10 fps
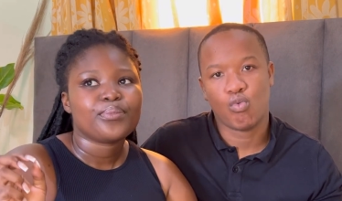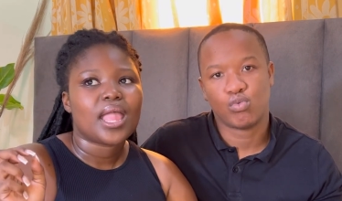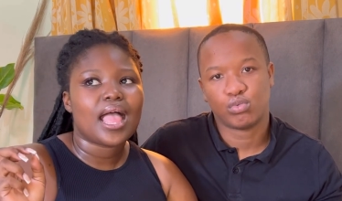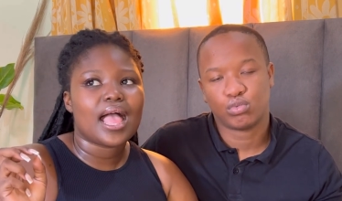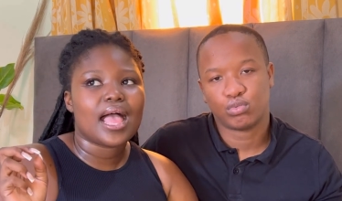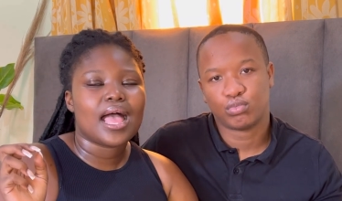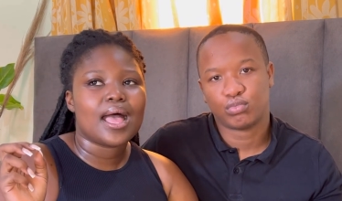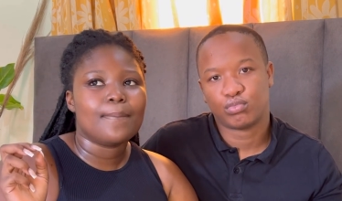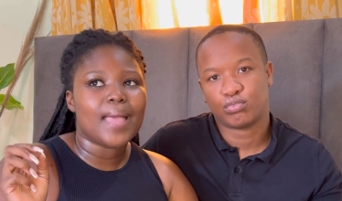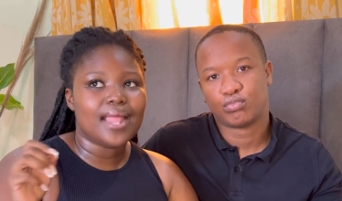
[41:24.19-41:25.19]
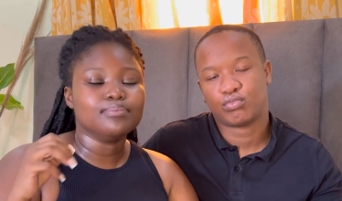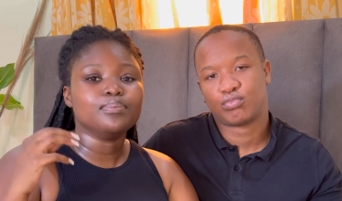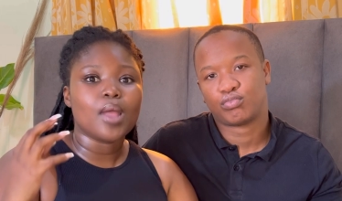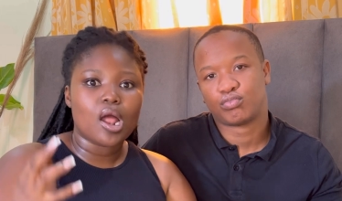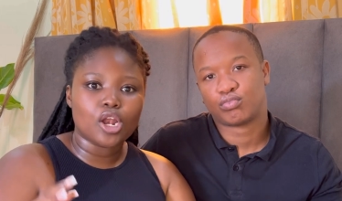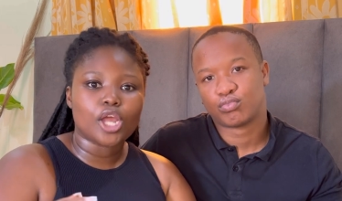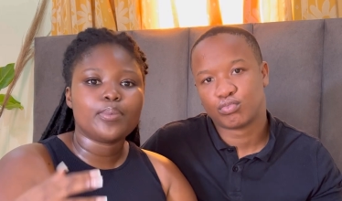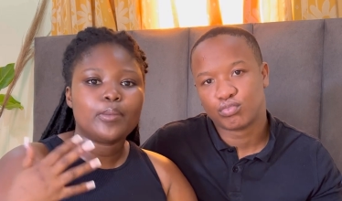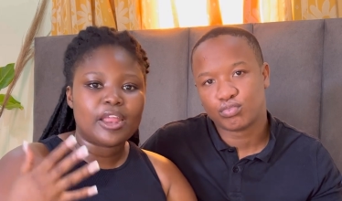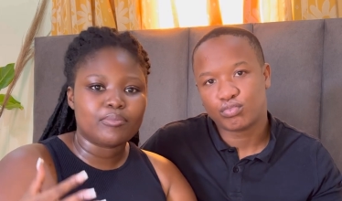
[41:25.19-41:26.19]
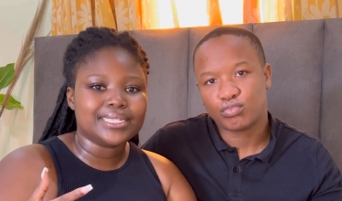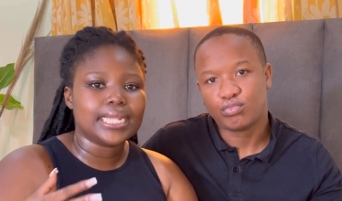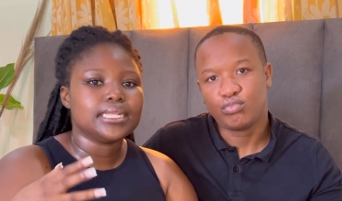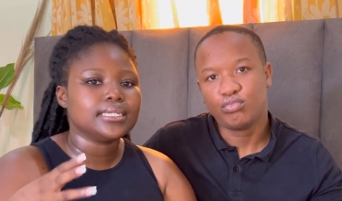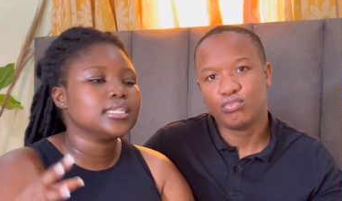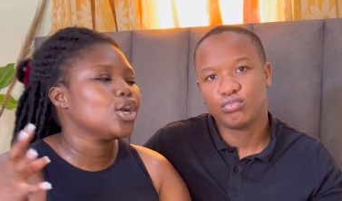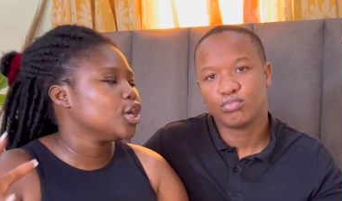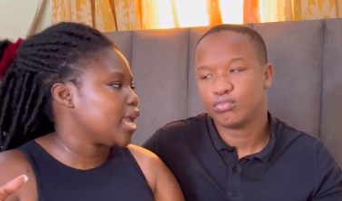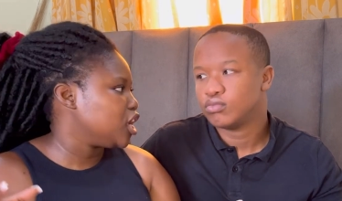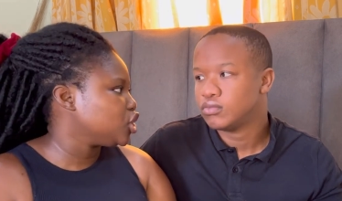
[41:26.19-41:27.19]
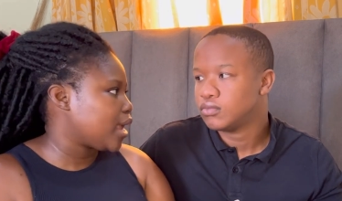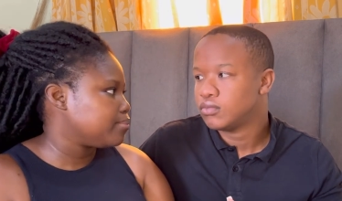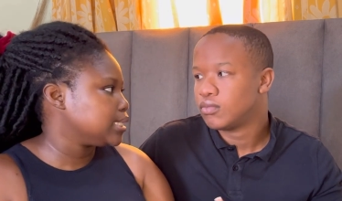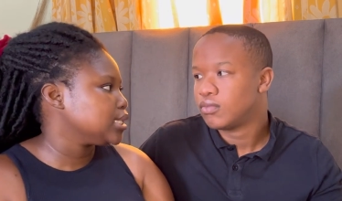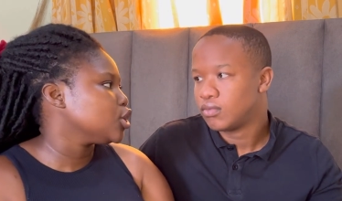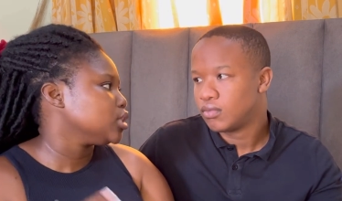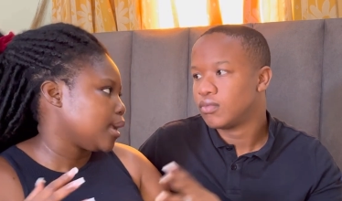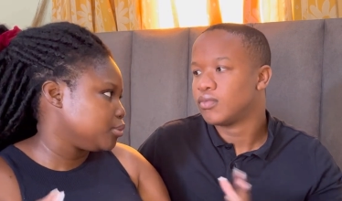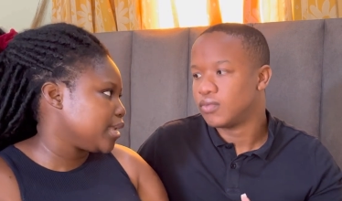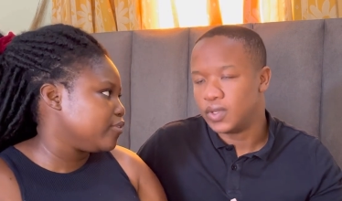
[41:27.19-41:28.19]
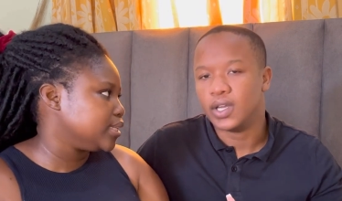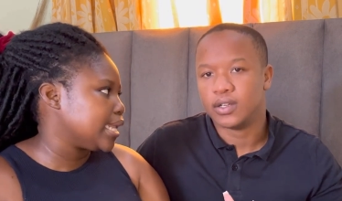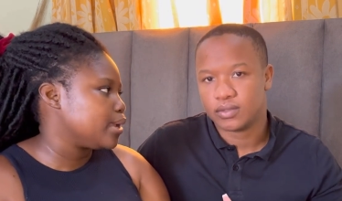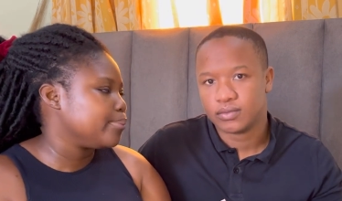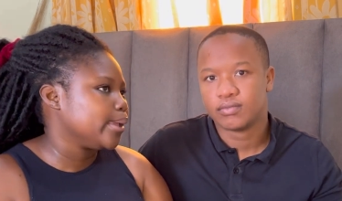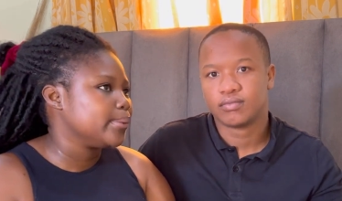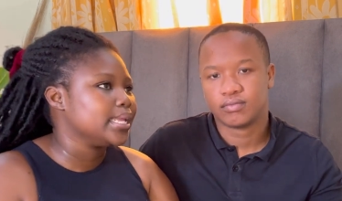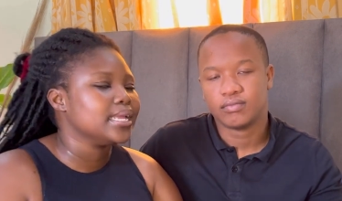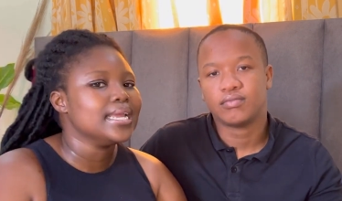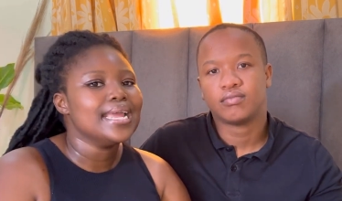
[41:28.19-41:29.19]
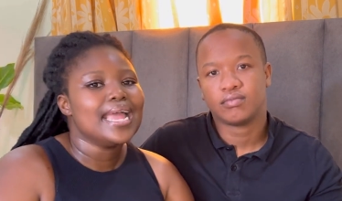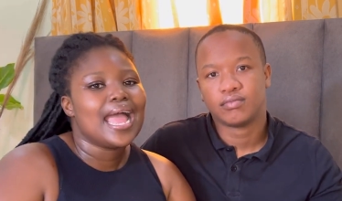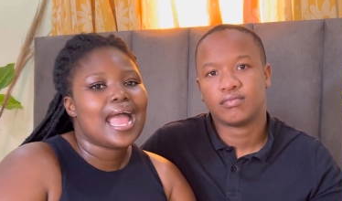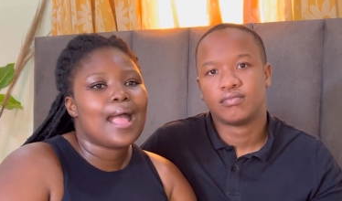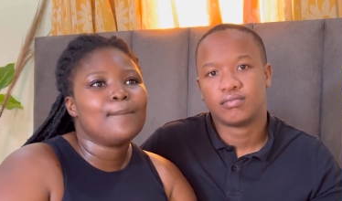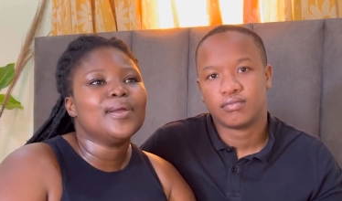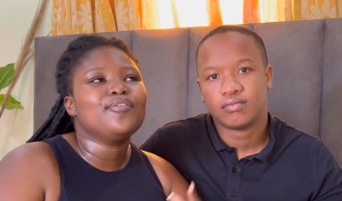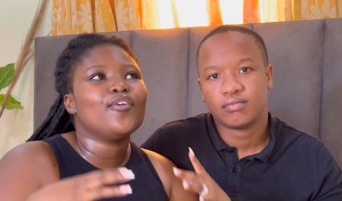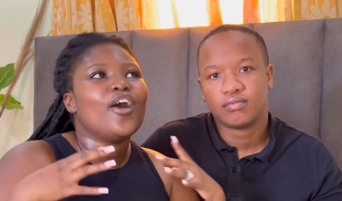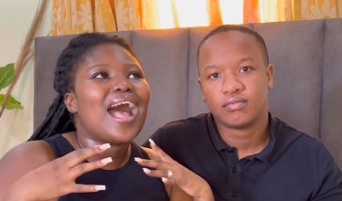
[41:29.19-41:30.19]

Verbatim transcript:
Speaker 1: Um, and a lot of people have been saying this is a good age gap. This is a good time to have yeah. a second baby. Um, but for